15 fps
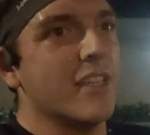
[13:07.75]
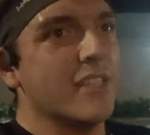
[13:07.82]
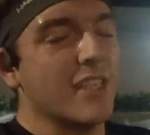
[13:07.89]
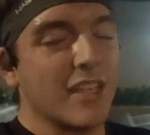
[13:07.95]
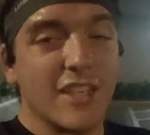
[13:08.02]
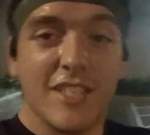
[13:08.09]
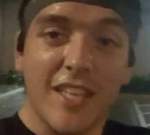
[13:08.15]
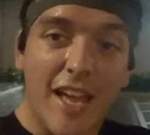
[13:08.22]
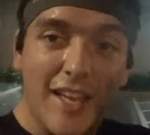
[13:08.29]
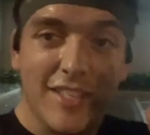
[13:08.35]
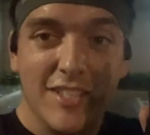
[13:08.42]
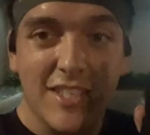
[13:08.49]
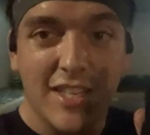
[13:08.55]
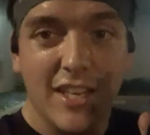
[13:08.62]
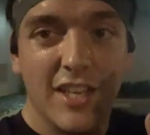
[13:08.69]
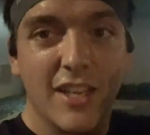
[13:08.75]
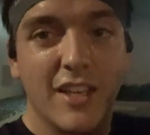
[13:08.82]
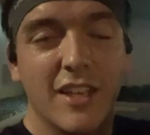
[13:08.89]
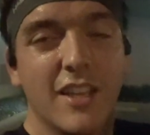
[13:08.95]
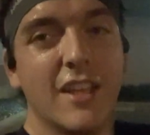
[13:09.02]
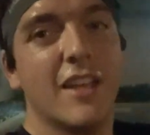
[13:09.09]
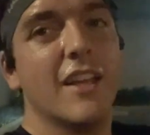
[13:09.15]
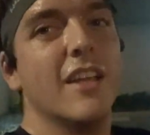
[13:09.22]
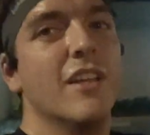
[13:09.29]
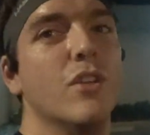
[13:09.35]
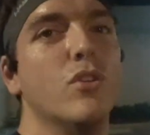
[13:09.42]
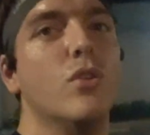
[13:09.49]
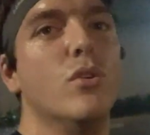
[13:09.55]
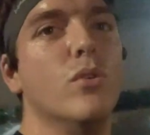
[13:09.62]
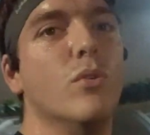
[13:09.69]
success
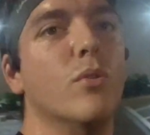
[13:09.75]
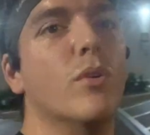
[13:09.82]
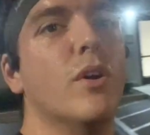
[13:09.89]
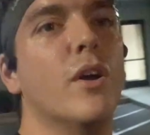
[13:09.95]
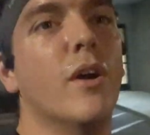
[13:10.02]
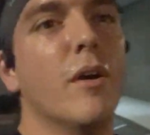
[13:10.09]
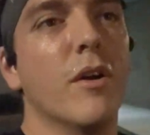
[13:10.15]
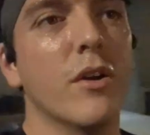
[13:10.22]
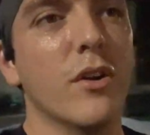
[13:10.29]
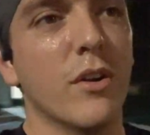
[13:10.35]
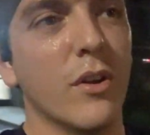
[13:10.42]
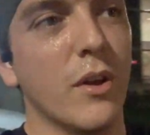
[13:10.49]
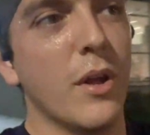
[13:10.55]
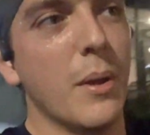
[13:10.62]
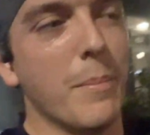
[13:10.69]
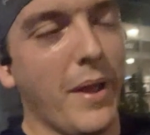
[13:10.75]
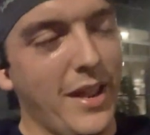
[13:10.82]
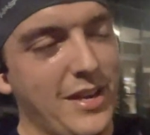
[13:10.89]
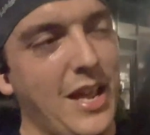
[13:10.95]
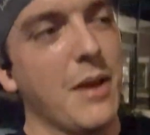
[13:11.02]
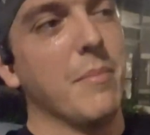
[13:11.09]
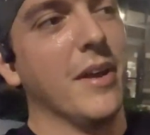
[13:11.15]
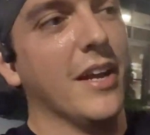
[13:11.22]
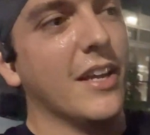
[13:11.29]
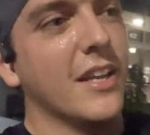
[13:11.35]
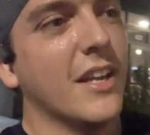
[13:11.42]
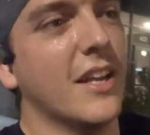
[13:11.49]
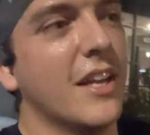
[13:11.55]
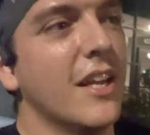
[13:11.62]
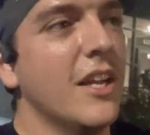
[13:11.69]
to pandemic
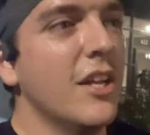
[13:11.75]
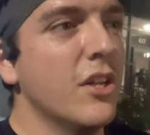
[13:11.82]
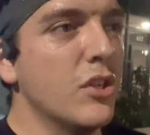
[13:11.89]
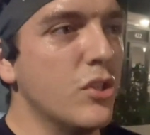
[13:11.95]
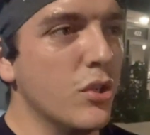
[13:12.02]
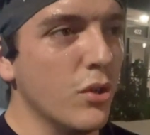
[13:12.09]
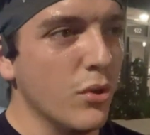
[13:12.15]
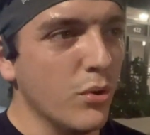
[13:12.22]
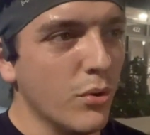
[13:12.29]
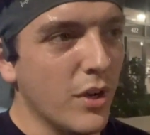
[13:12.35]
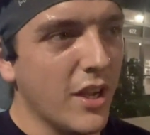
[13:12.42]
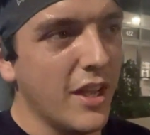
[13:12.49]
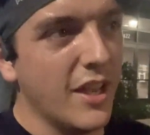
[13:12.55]
to